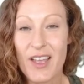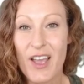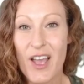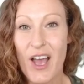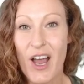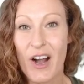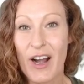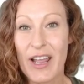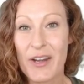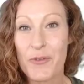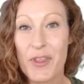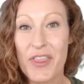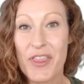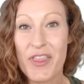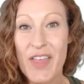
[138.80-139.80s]
All right,
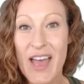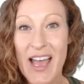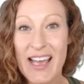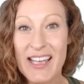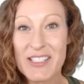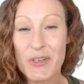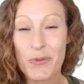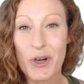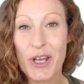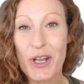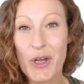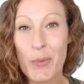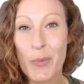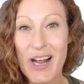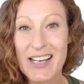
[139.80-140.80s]
with that, we're going to go
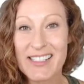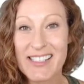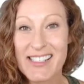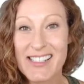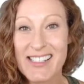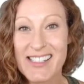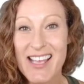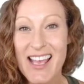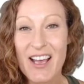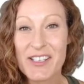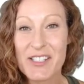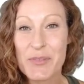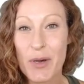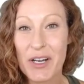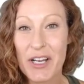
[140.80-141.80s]
practice
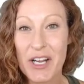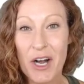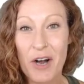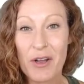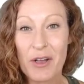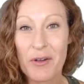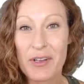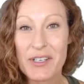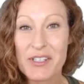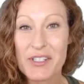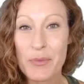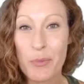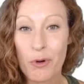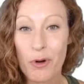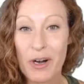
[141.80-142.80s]
spotting our own
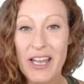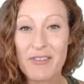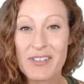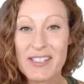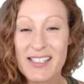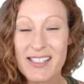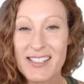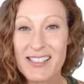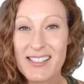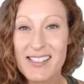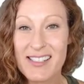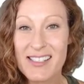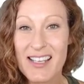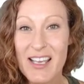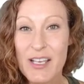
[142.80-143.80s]
support and
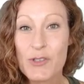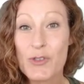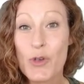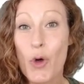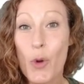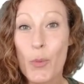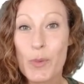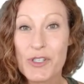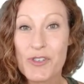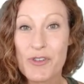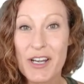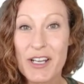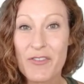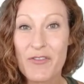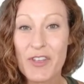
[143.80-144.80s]
resistance. So open
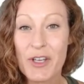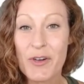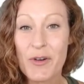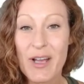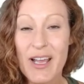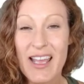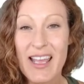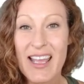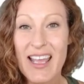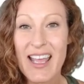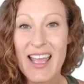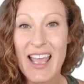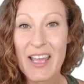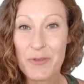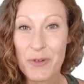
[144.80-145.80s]
Trading View,
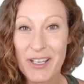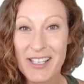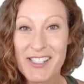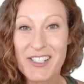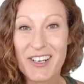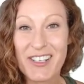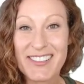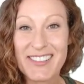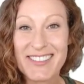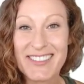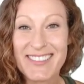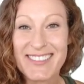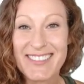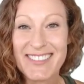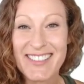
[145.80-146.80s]
and we'll get started.
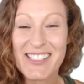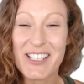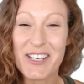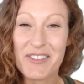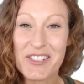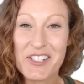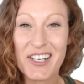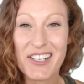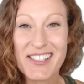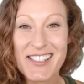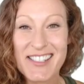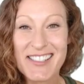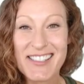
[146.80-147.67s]
Let's go to the charts.